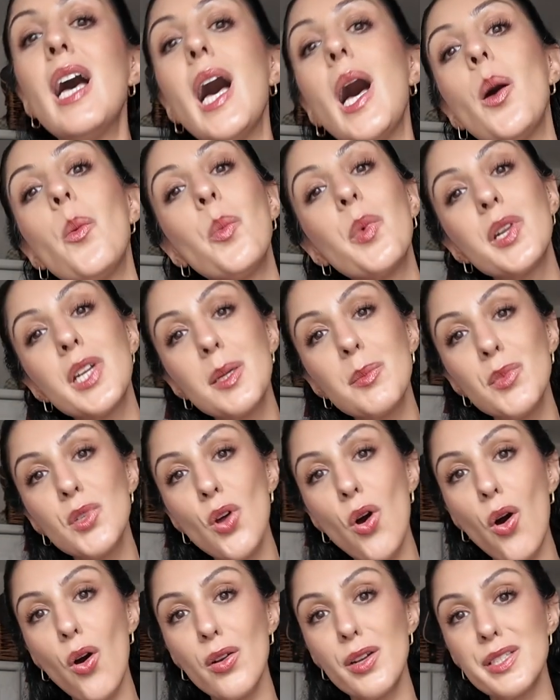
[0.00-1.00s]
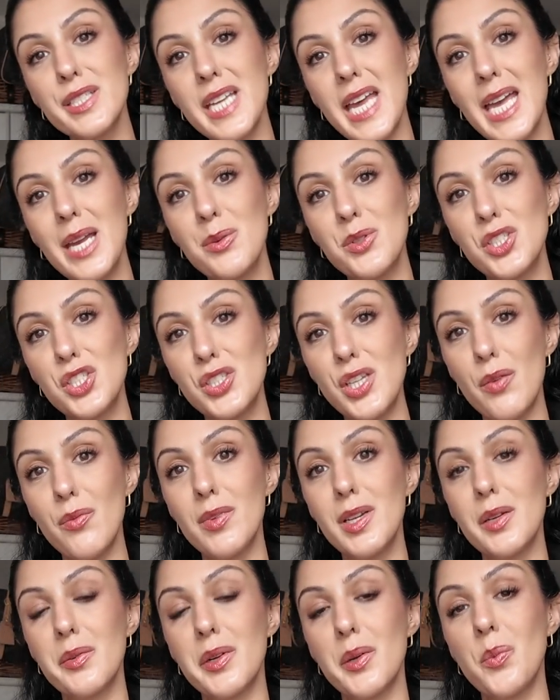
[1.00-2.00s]
And when I'm on holiday, which is
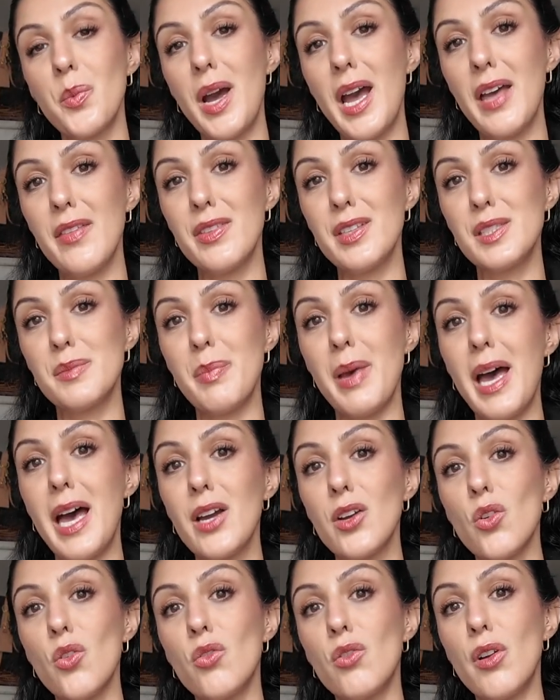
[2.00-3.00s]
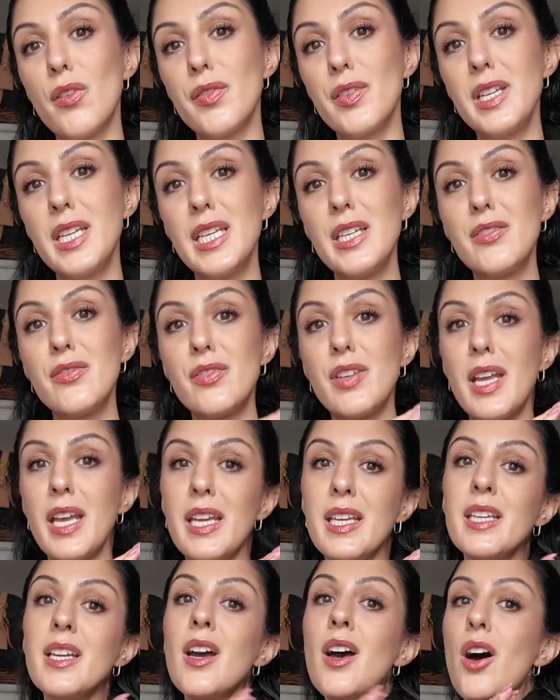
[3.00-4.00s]
generally when I wear this bag, or of an
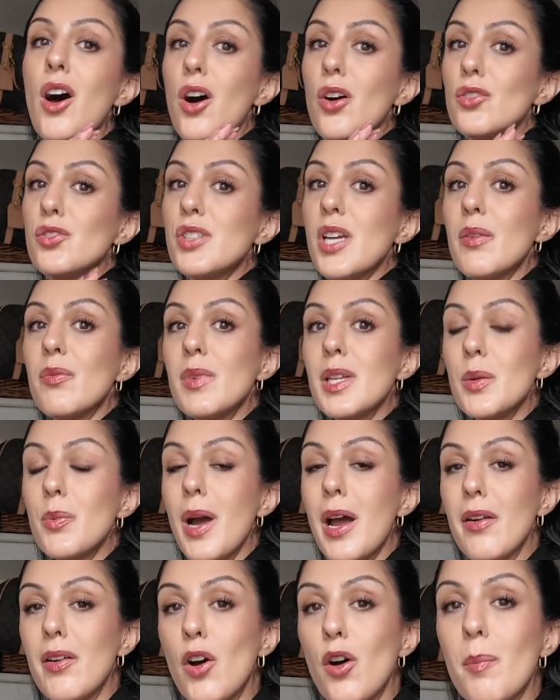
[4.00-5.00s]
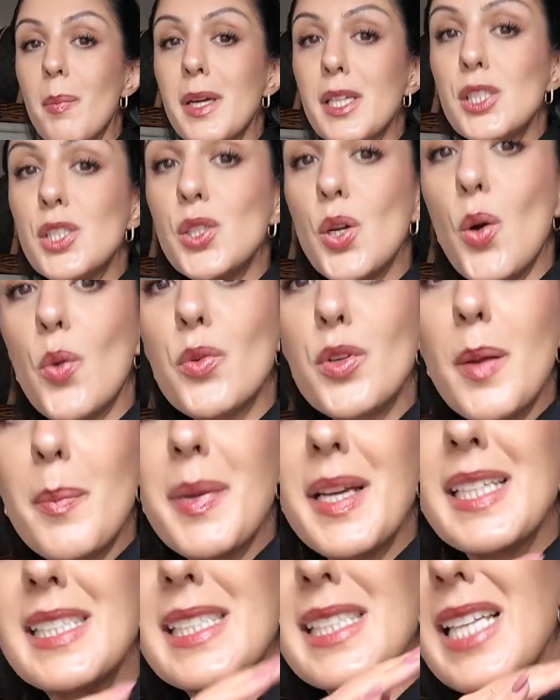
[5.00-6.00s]
evening, I'll generally wear it on my shoulder
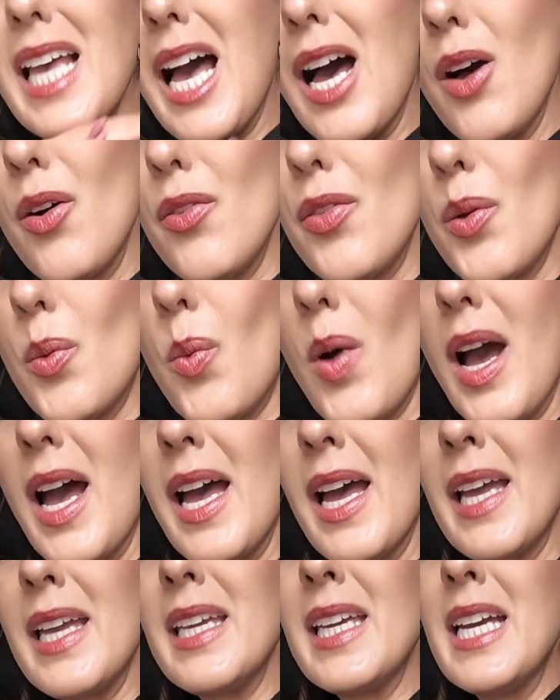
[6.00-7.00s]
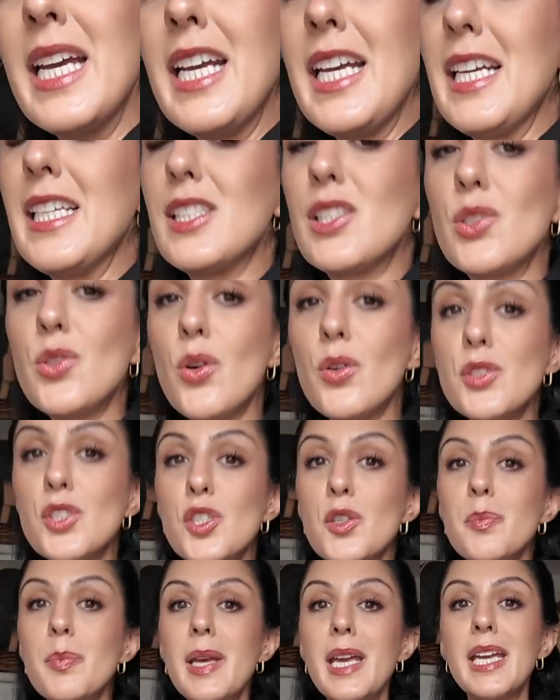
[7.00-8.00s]
because it's out the way, it's not
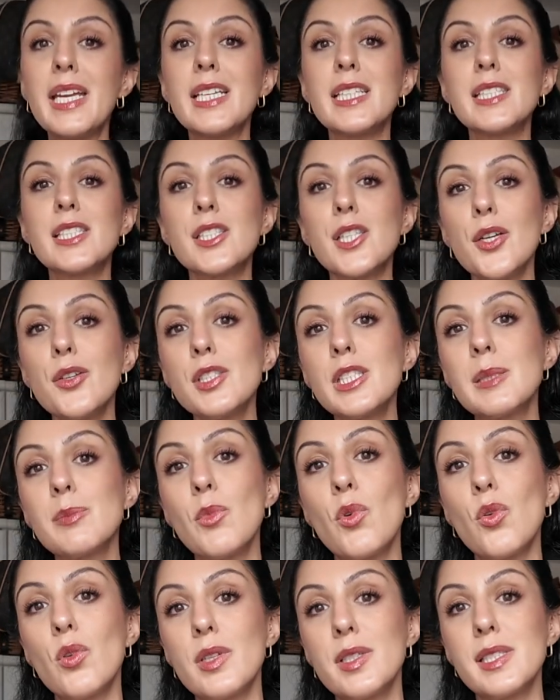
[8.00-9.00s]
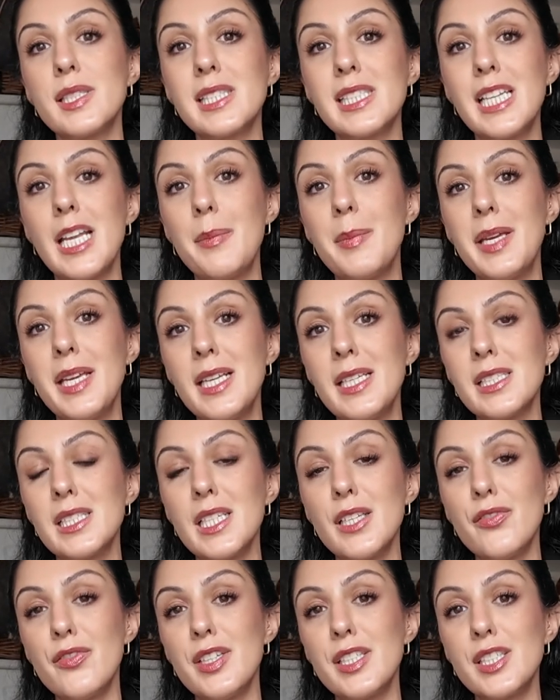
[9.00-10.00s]
too big, it's so small and slim, it
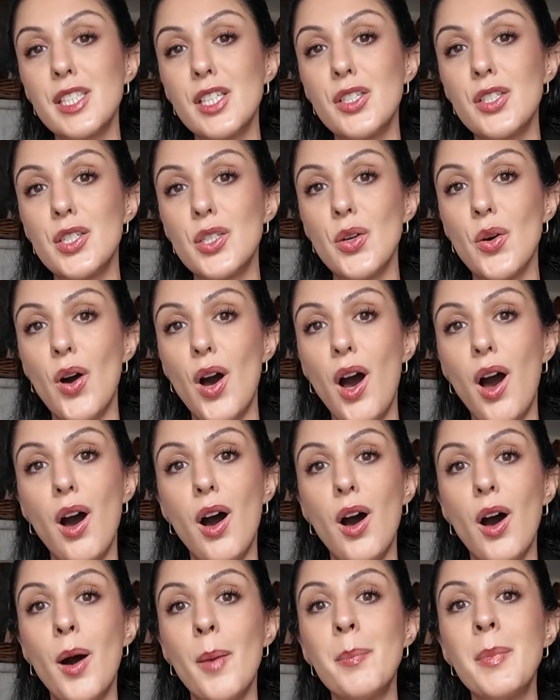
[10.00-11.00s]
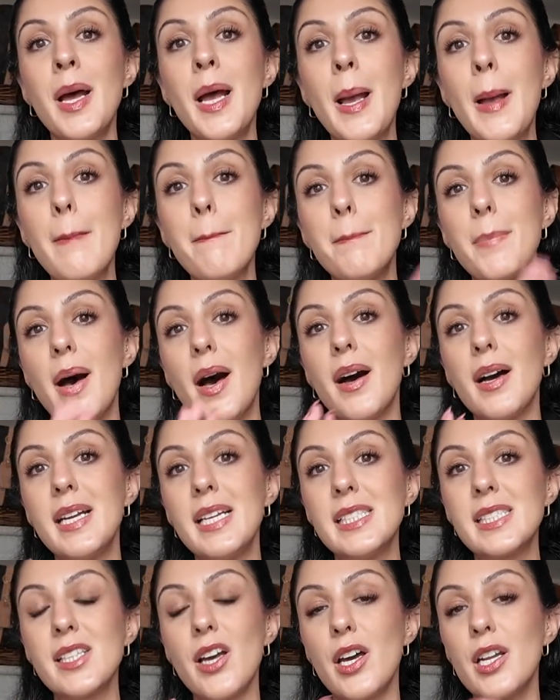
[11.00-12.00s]
easily fits under your arm, but
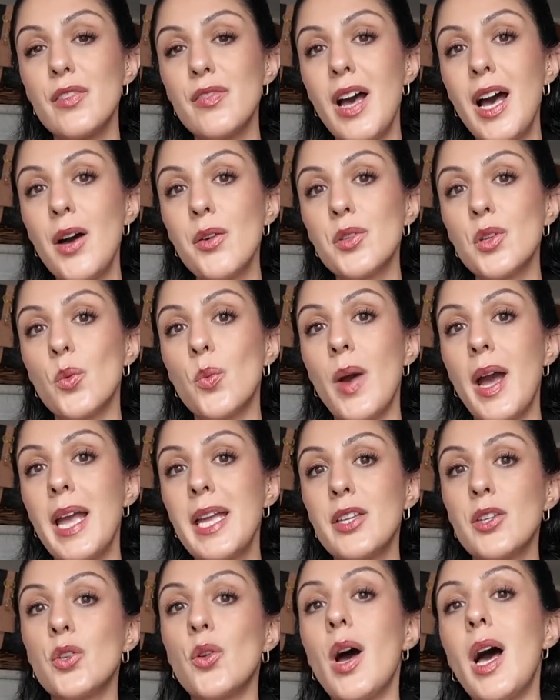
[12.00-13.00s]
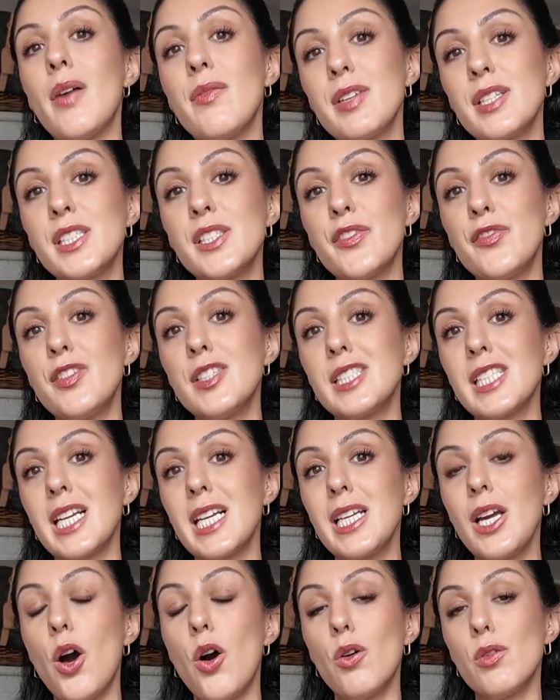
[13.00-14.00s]
it's kind of out your way and you're not having to
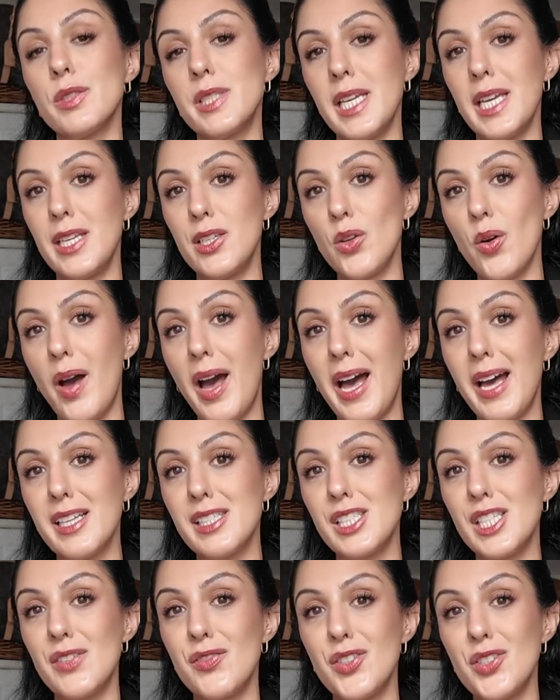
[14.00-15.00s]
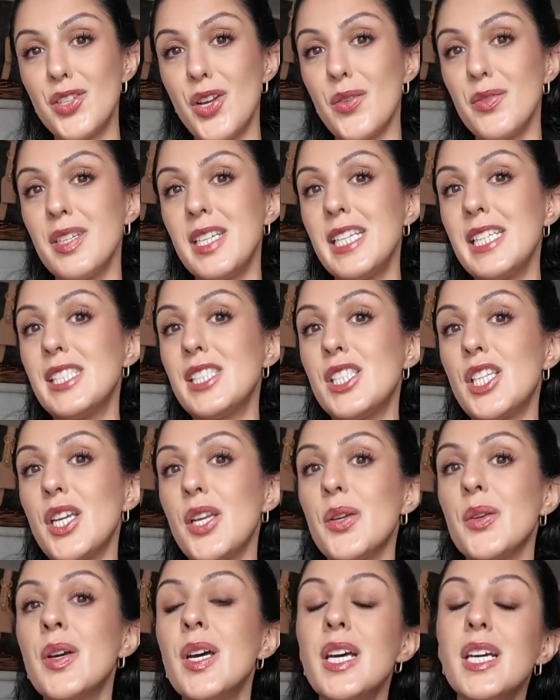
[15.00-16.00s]
physically hold it in your hand if you don't need
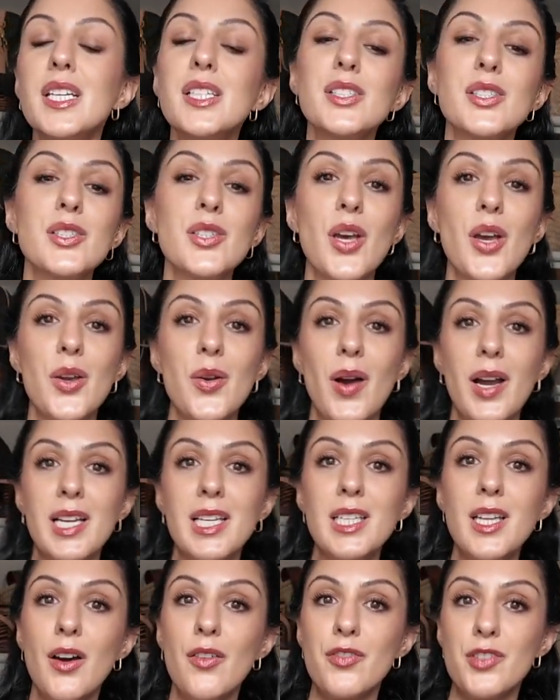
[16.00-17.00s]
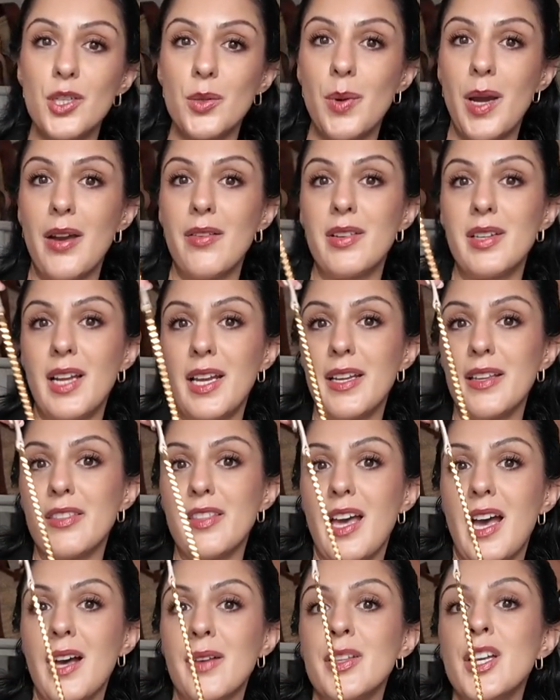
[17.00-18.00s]
to. So I love to wear it like
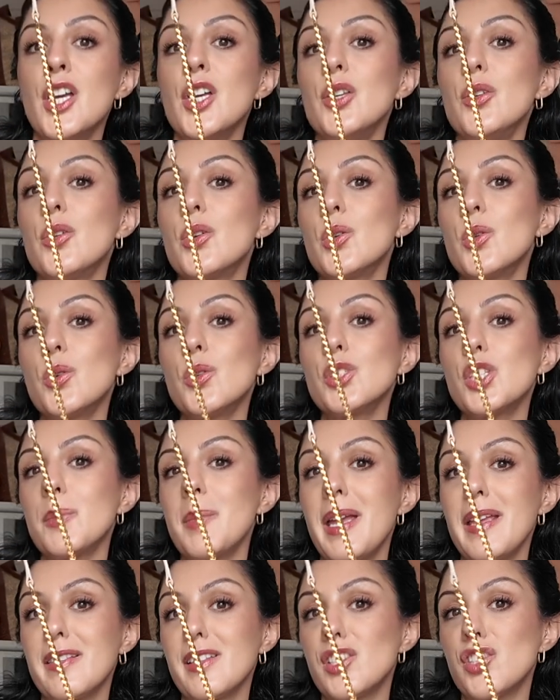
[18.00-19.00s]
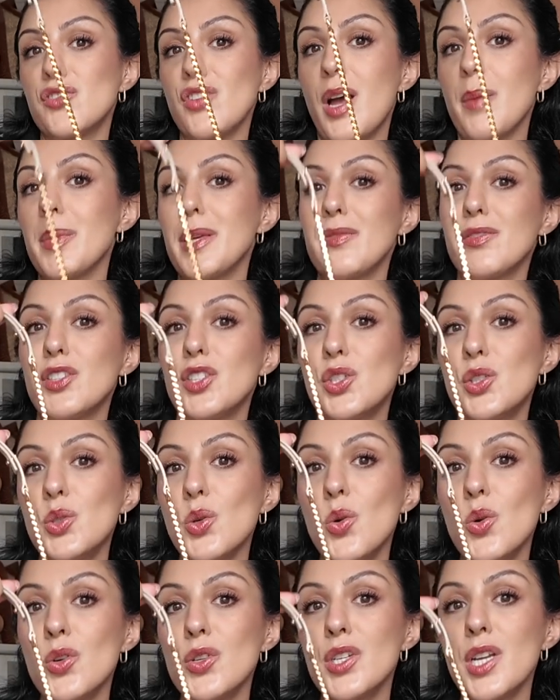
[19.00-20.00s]
that. You can also make the strap even
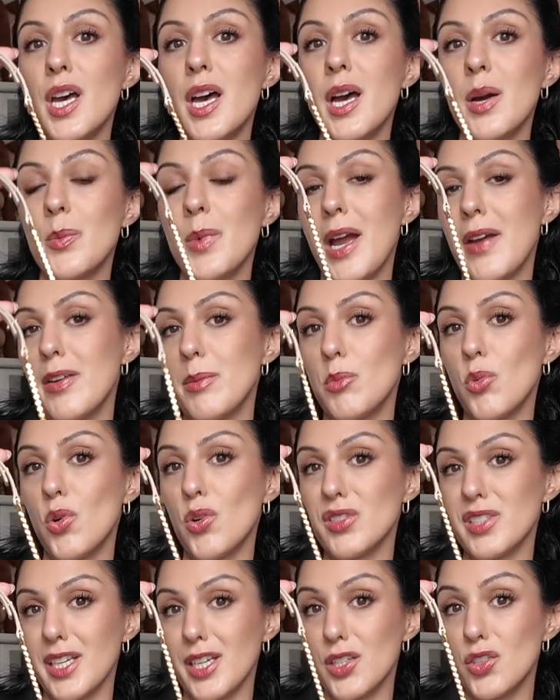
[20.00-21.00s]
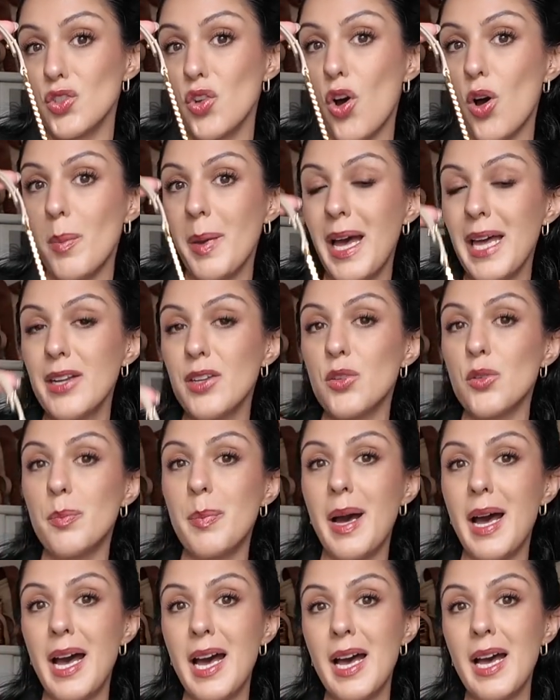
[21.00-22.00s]
shorter and wear it more as like a top handle
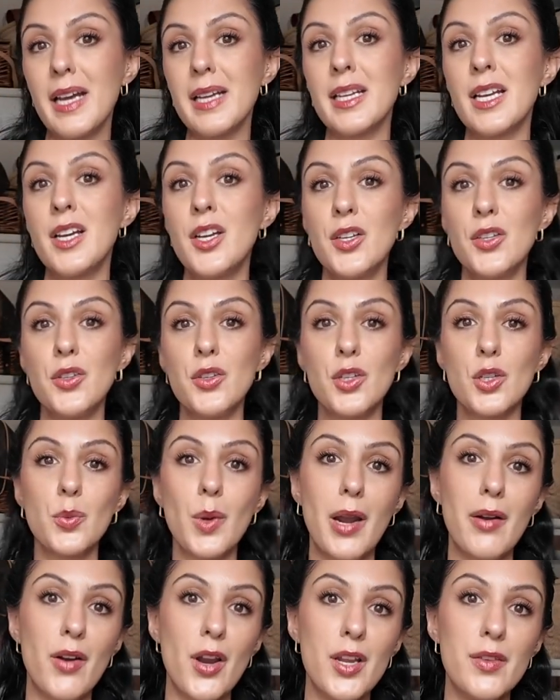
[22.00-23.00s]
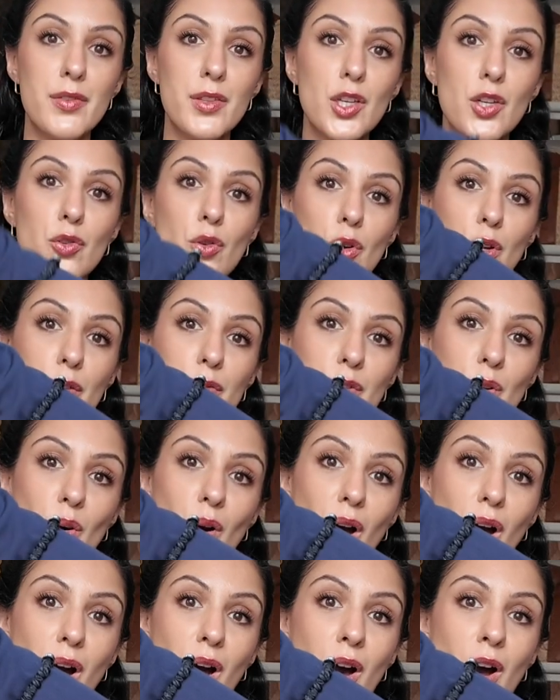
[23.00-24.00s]
bag. You could wear it over the crook of your
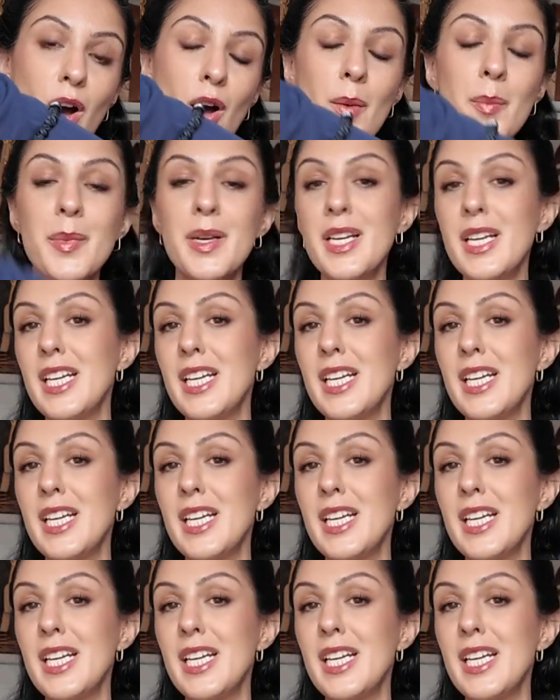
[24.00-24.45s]
arm.